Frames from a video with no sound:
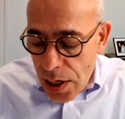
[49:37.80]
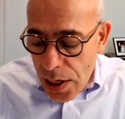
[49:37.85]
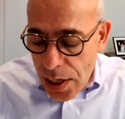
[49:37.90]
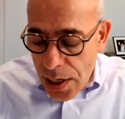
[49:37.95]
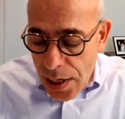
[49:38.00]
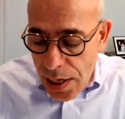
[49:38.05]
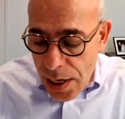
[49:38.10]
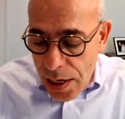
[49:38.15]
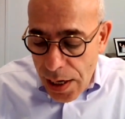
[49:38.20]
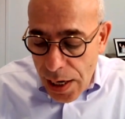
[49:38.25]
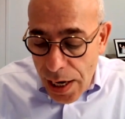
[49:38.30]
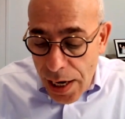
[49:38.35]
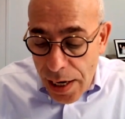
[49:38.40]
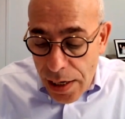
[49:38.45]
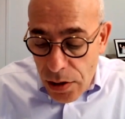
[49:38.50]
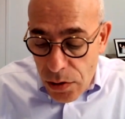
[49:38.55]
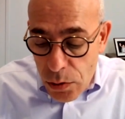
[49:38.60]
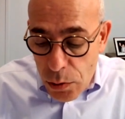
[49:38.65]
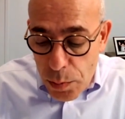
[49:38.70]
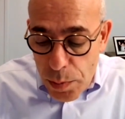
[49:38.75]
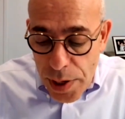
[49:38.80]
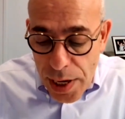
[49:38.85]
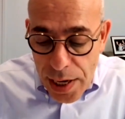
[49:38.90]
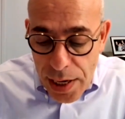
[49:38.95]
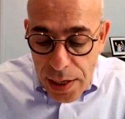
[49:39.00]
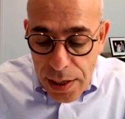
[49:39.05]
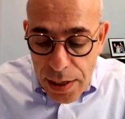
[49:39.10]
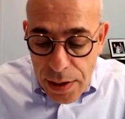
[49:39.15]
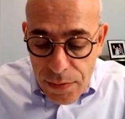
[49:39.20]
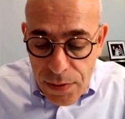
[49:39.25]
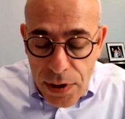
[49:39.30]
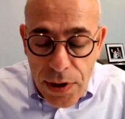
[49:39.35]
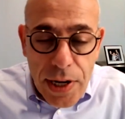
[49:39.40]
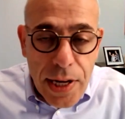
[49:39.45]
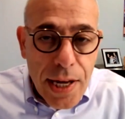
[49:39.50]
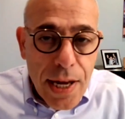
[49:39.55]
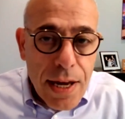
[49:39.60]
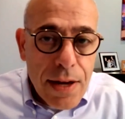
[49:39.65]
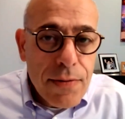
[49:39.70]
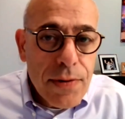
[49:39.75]
And I do pay very
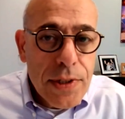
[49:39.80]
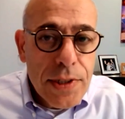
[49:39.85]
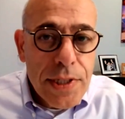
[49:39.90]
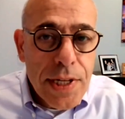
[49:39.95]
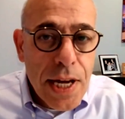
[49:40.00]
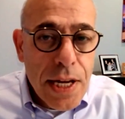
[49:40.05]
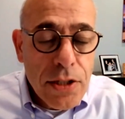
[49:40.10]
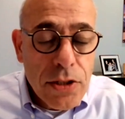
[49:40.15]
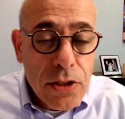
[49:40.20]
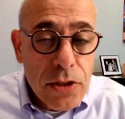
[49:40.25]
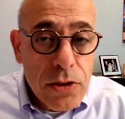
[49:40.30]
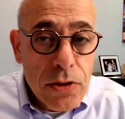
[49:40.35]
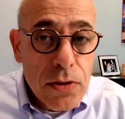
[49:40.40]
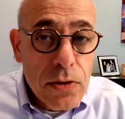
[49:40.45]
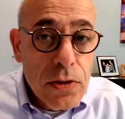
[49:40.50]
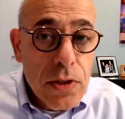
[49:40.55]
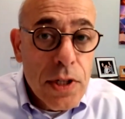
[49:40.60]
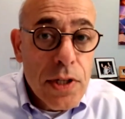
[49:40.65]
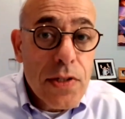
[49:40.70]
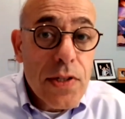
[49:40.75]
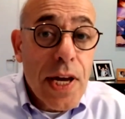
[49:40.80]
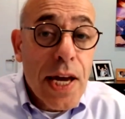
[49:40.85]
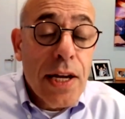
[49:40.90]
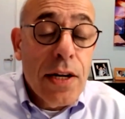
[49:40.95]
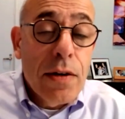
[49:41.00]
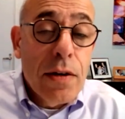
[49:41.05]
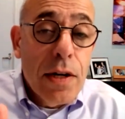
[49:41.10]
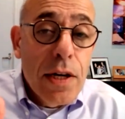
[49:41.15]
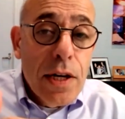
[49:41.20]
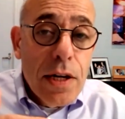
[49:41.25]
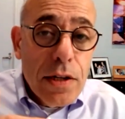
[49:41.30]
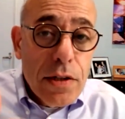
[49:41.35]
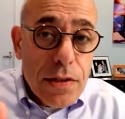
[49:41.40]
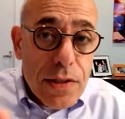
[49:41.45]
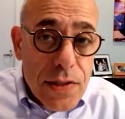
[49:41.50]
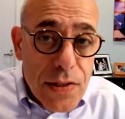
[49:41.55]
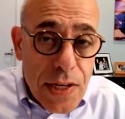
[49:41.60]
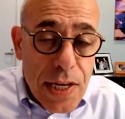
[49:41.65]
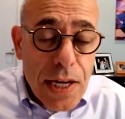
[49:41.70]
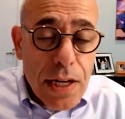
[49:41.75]
careful attention to this and
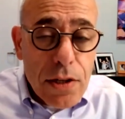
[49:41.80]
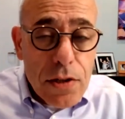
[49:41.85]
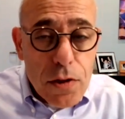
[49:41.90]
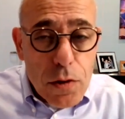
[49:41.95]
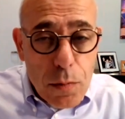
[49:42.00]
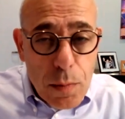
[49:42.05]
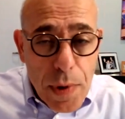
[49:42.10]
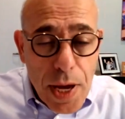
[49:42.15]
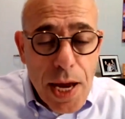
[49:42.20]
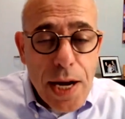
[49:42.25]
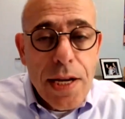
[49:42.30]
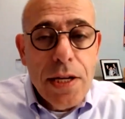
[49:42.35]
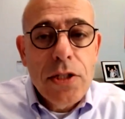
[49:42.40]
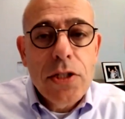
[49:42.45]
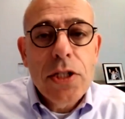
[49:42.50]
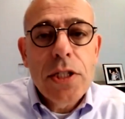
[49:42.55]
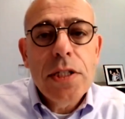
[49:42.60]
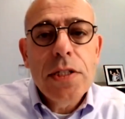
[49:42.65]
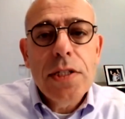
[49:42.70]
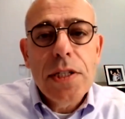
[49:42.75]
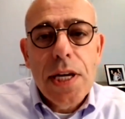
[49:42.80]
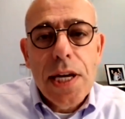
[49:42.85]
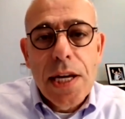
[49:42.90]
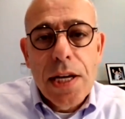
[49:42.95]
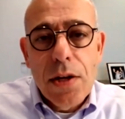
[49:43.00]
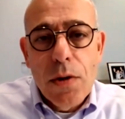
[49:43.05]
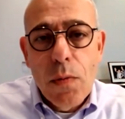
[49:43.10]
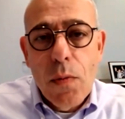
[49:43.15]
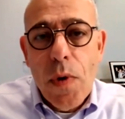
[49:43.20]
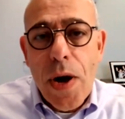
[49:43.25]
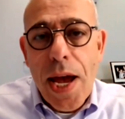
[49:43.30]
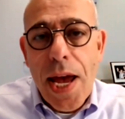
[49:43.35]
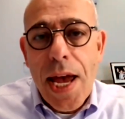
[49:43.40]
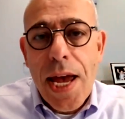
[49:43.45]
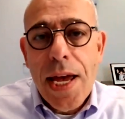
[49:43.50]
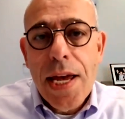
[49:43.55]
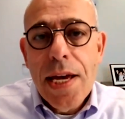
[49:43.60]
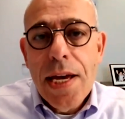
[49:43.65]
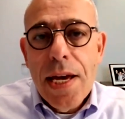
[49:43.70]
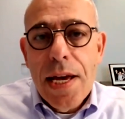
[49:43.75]
seek to manage it in a
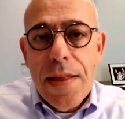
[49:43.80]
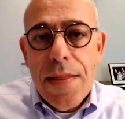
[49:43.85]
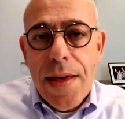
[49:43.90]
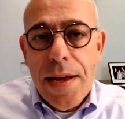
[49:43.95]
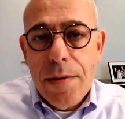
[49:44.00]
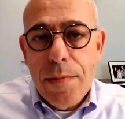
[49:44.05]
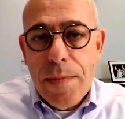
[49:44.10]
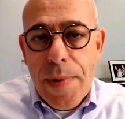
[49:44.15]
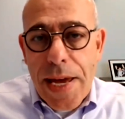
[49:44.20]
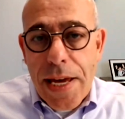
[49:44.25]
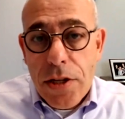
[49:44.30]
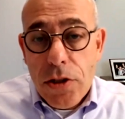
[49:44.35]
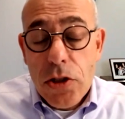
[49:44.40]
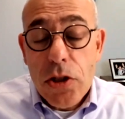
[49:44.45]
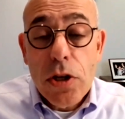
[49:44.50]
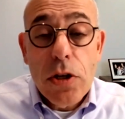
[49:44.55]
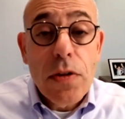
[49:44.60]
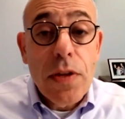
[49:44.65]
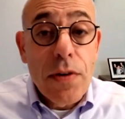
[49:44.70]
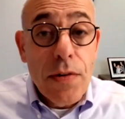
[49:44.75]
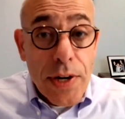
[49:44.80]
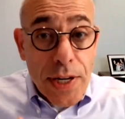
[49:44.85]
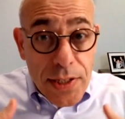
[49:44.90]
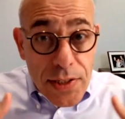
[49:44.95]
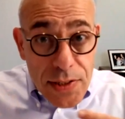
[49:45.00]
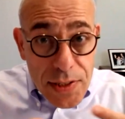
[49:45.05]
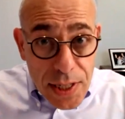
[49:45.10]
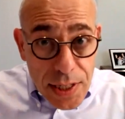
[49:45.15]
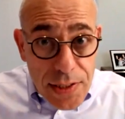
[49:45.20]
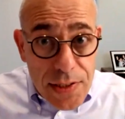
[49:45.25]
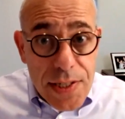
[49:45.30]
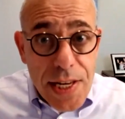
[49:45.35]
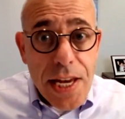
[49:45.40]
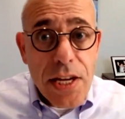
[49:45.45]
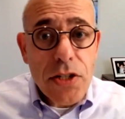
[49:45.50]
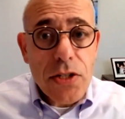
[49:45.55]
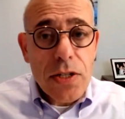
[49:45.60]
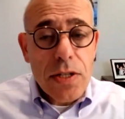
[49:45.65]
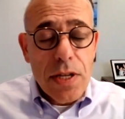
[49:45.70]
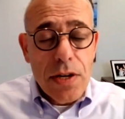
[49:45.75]
way that makes sure there is
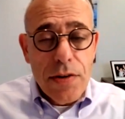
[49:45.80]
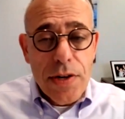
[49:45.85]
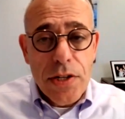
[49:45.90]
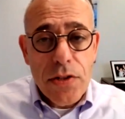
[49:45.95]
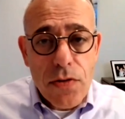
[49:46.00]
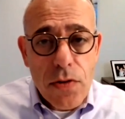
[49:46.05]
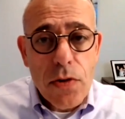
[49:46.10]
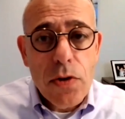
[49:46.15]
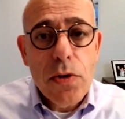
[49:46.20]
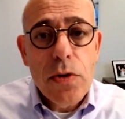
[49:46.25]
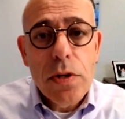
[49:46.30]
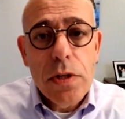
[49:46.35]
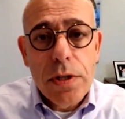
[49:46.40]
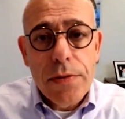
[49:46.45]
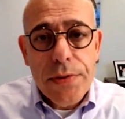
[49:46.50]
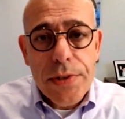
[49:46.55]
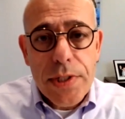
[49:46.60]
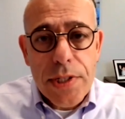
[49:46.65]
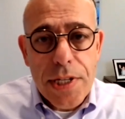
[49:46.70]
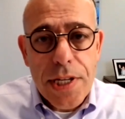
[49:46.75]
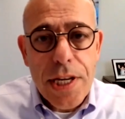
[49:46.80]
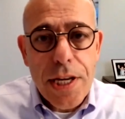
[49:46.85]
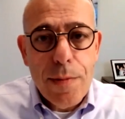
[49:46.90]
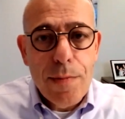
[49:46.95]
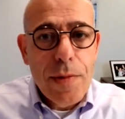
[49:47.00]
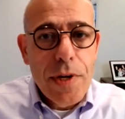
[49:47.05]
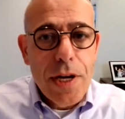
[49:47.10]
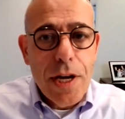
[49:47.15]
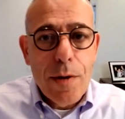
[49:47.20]
succession, there is renewal of the team.